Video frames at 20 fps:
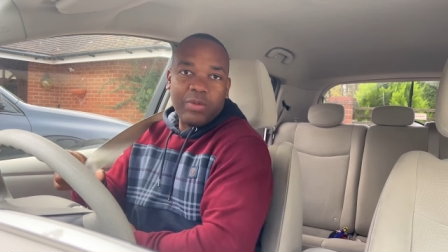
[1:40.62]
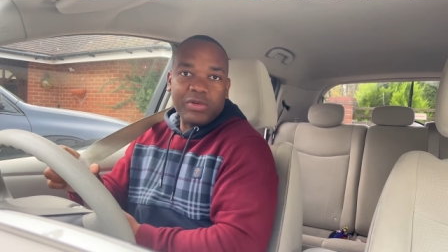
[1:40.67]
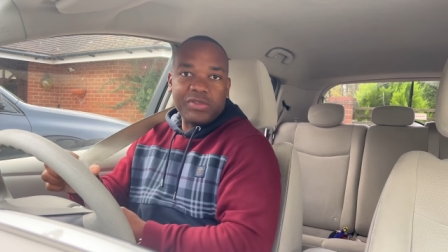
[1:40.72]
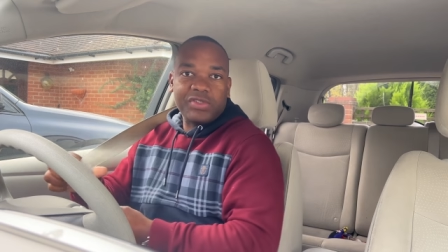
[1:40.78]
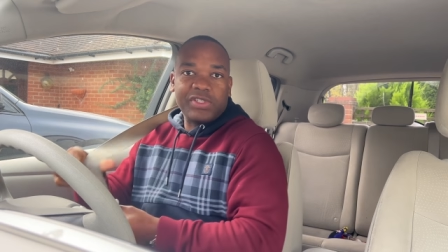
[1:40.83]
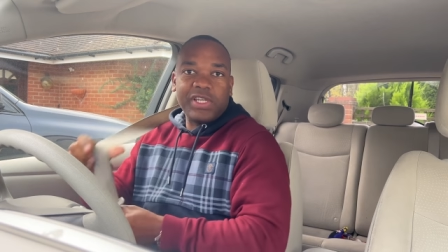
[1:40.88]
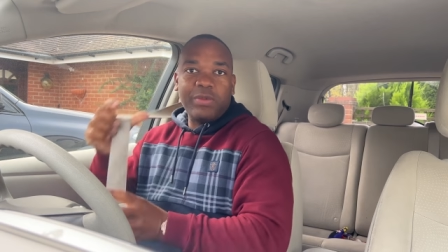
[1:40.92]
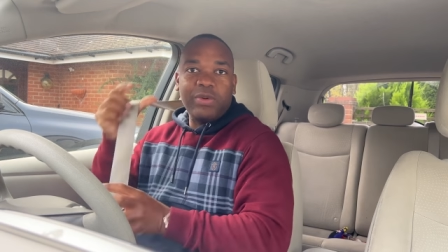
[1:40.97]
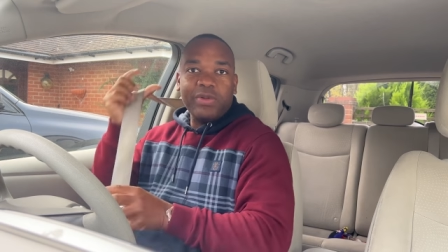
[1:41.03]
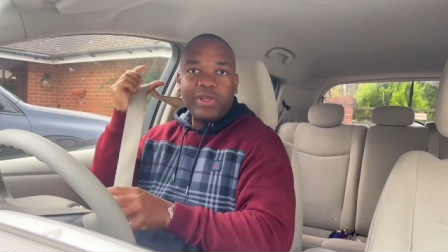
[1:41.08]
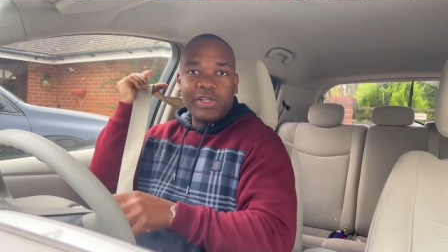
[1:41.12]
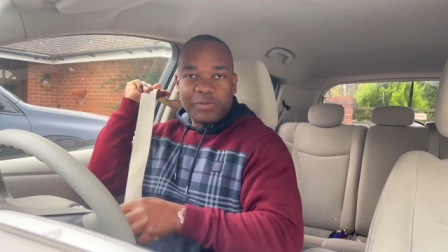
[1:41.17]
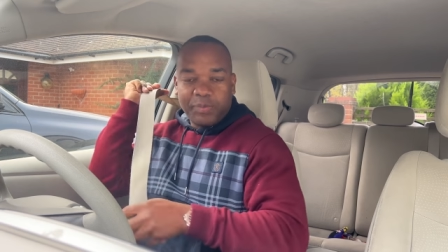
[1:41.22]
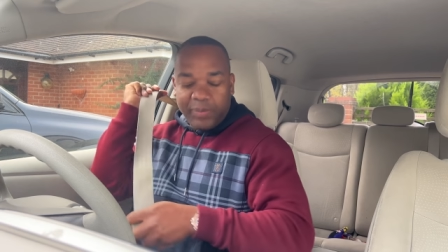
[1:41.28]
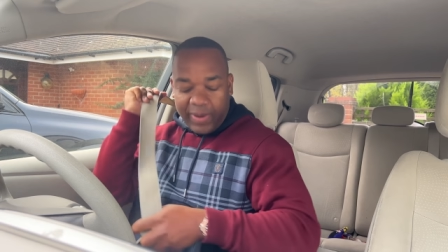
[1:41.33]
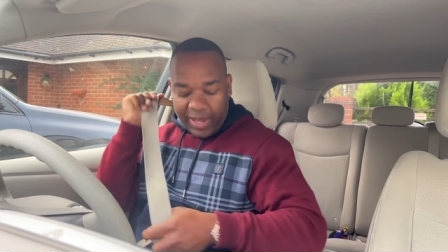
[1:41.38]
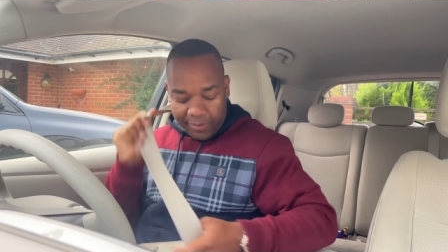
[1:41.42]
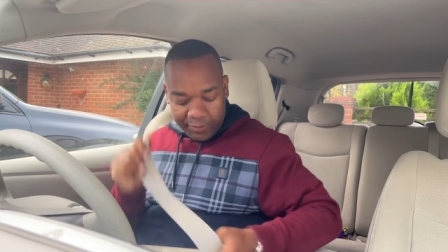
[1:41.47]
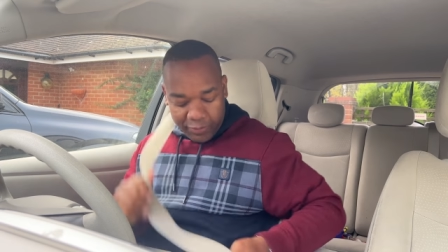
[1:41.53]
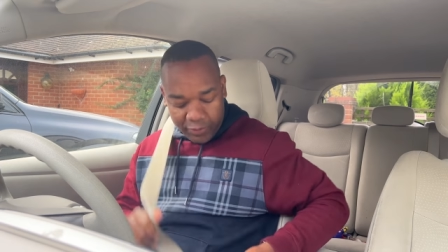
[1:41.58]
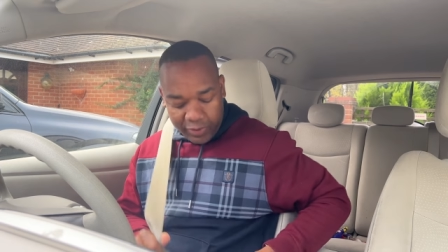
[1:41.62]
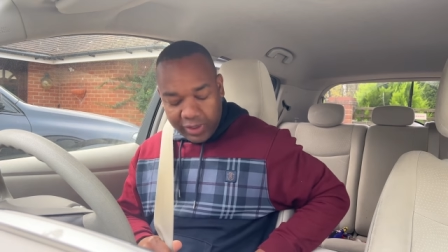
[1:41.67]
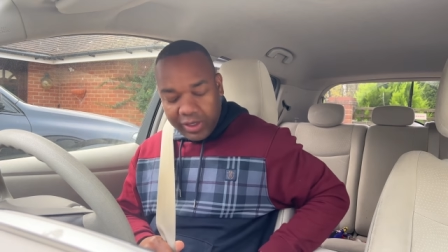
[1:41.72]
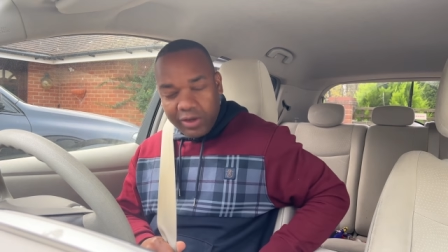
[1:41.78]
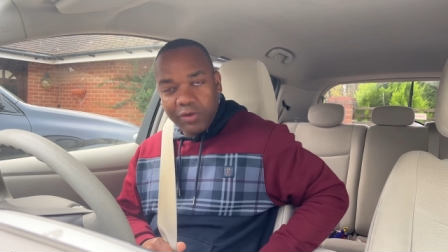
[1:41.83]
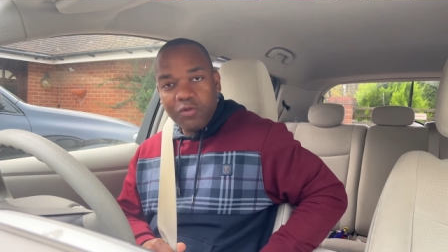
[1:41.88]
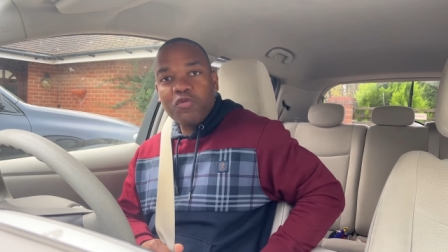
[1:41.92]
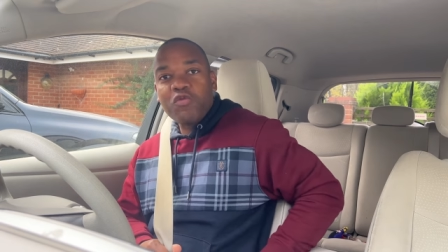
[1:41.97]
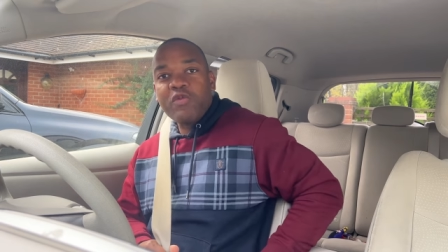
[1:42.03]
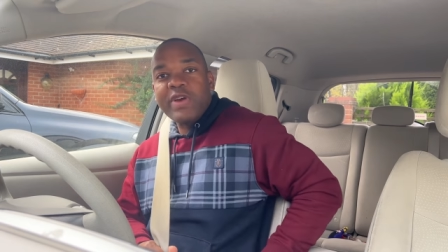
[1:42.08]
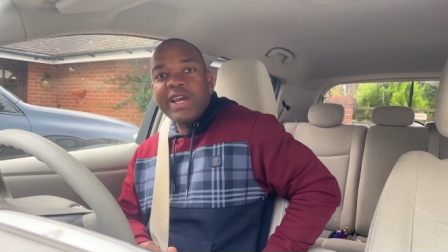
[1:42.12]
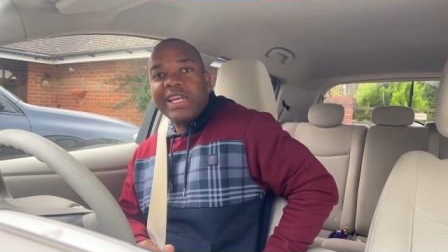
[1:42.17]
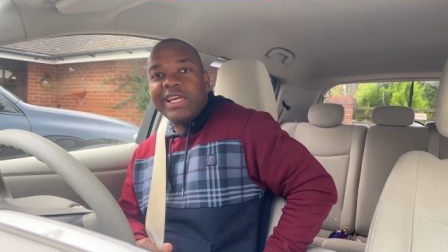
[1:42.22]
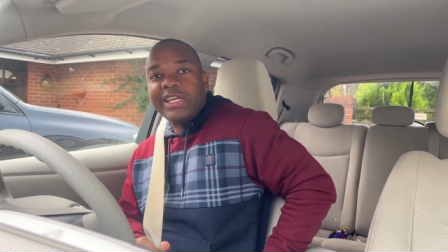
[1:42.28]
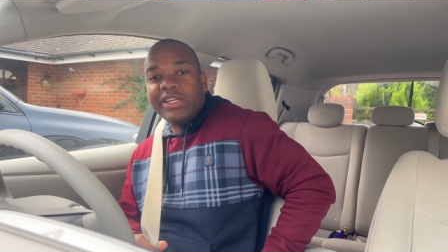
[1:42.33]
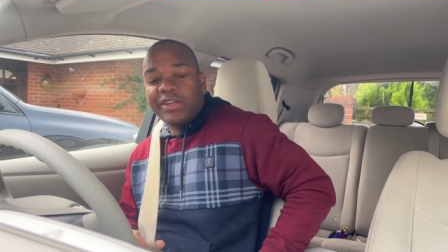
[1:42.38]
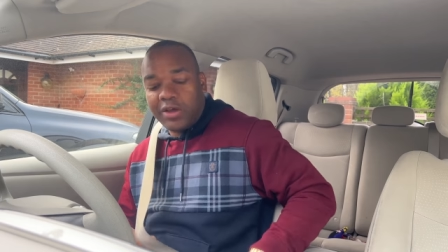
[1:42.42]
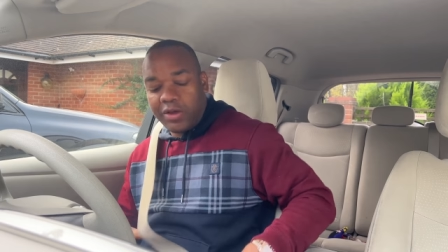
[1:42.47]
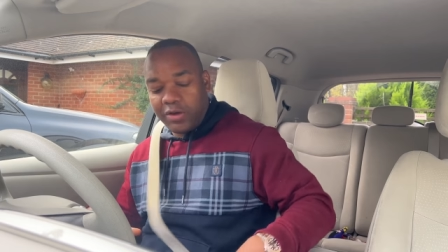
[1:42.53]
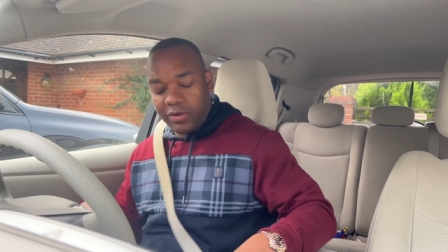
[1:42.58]
we'll see what this bad boy can really
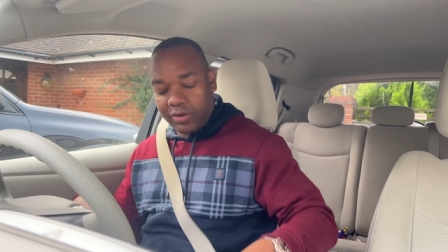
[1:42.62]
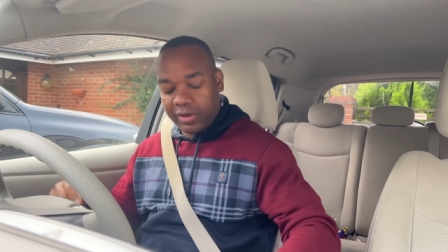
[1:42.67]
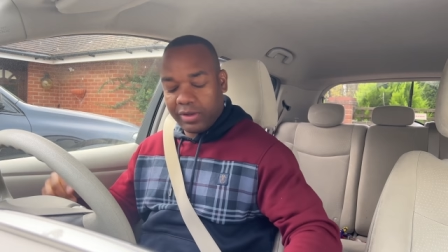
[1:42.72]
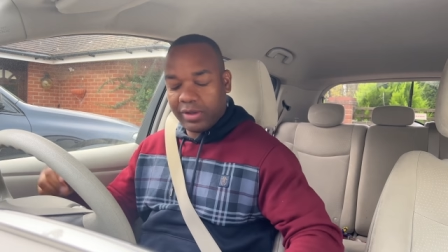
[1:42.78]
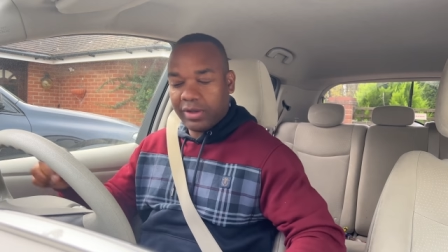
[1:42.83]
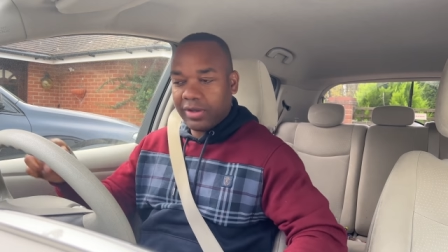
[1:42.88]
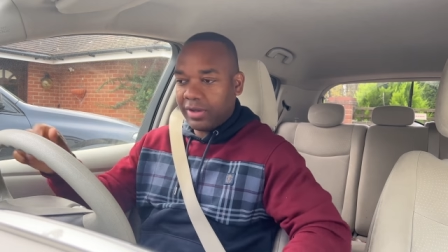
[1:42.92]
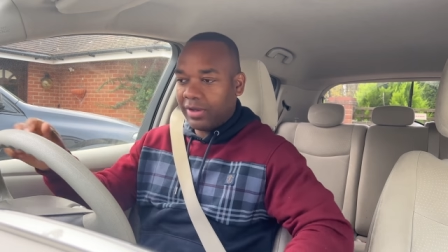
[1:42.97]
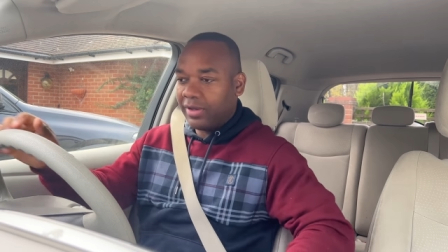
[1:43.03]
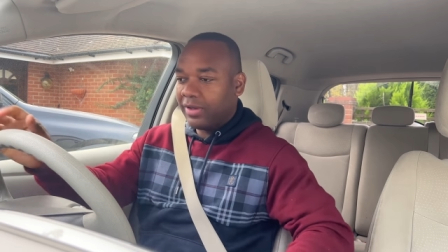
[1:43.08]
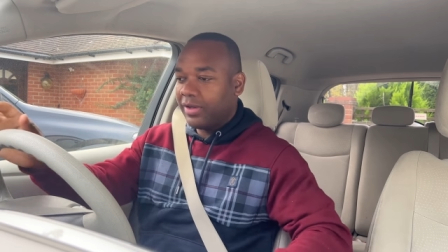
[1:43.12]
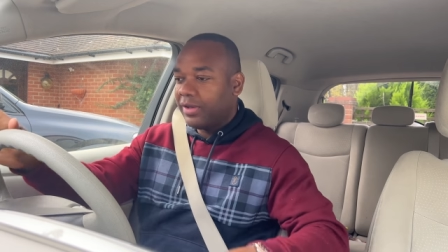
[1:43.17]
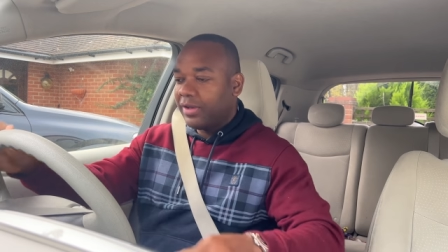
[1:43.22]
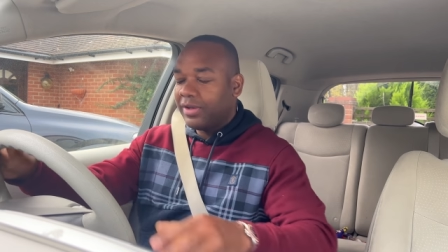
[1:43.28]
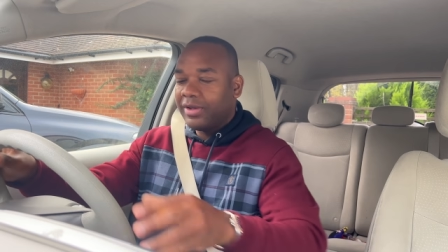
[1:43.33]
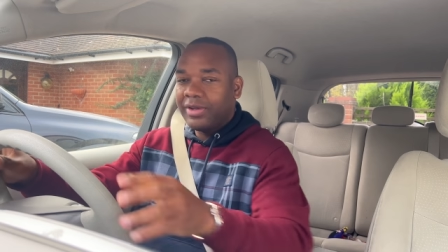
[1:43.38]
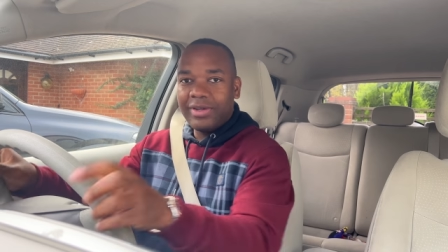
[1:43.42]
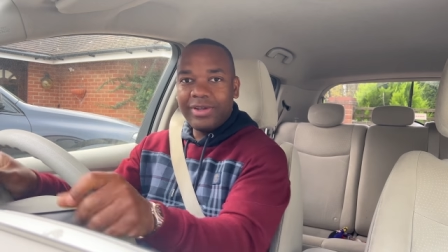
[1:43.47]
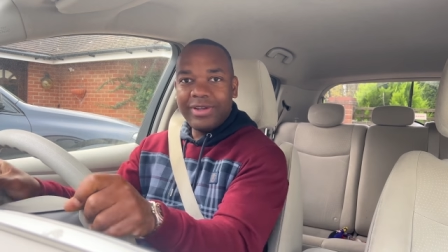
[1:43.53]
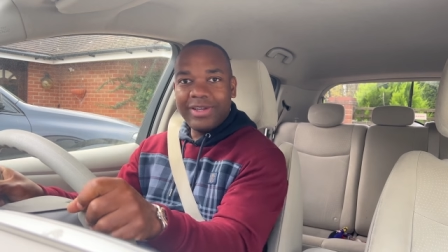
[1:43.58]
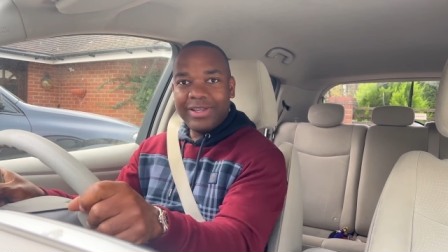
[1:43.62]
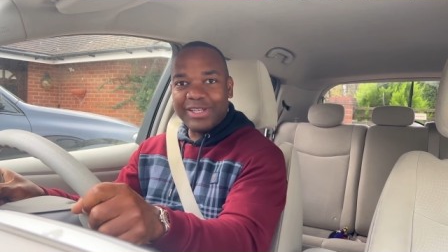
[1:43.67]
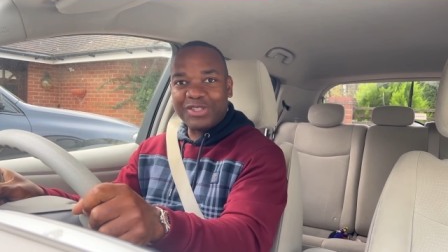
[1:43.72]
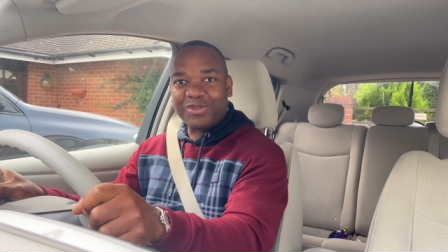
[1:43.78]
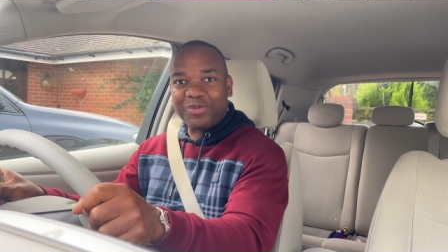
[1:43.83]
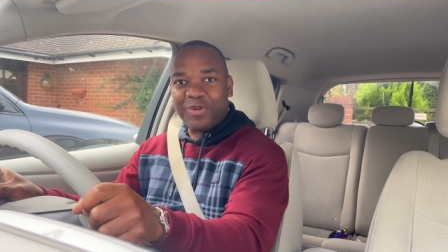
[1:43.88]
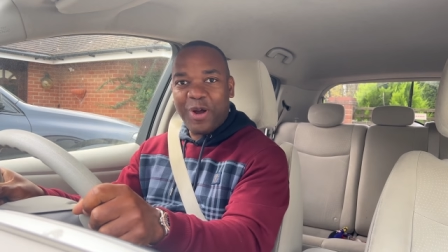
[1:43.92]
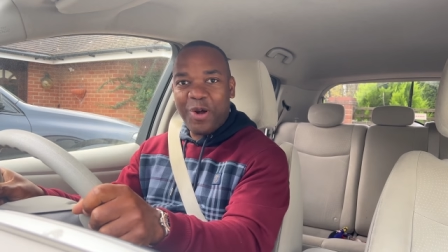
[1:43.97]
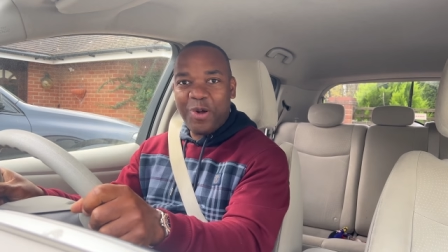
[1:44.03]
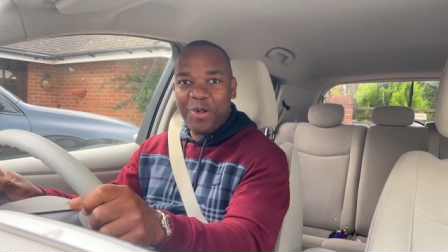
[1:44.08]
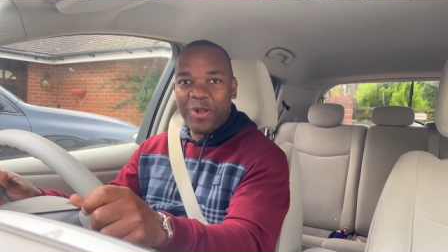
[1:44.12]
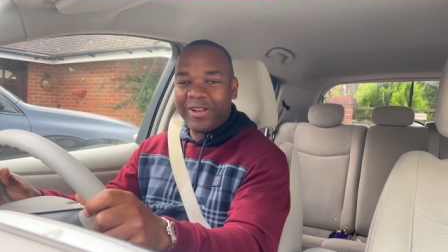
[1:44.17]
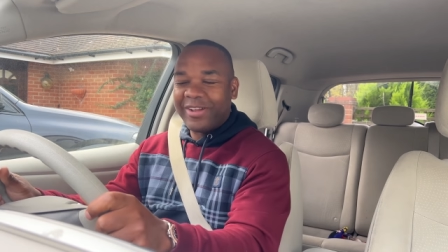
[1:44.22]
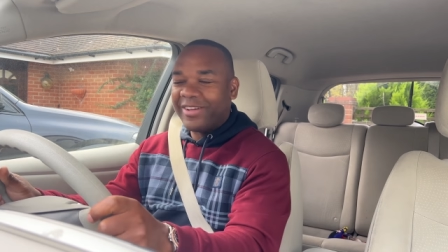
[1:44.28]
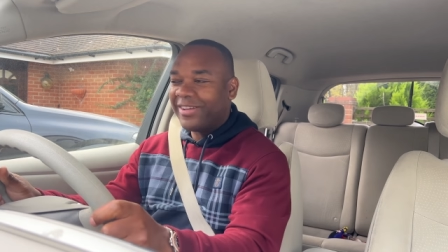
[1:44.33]
do. Let's roll.